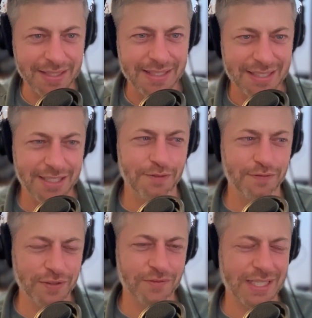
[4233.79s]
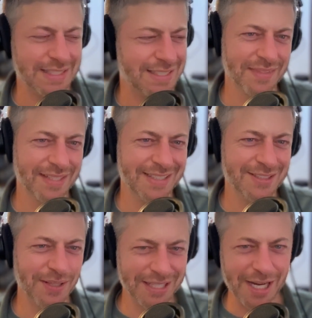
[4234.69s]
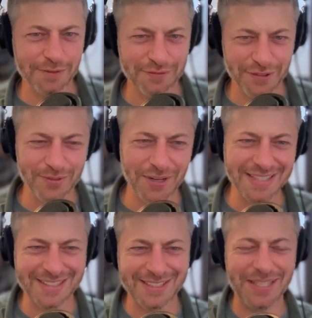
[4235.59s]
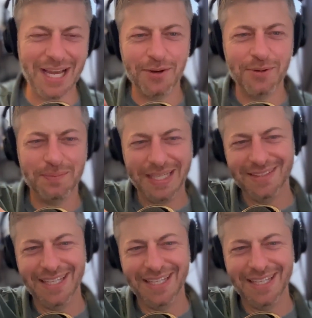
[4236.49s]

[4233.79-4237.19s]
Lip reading: get a footrest. And so I got a footrest. So now my legs